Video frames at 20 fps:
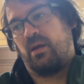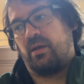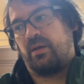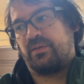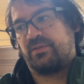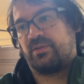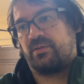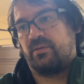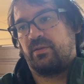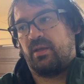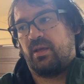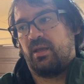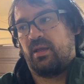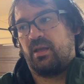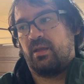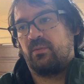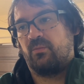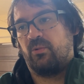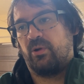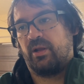So
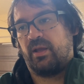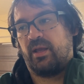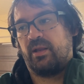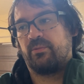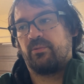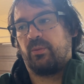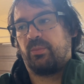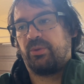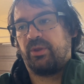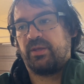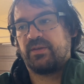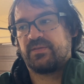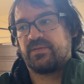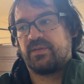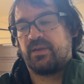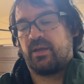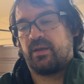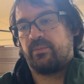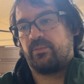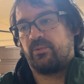they went ahead and replaced
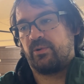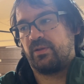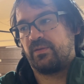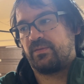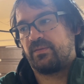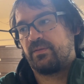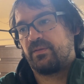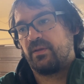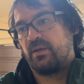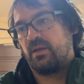them with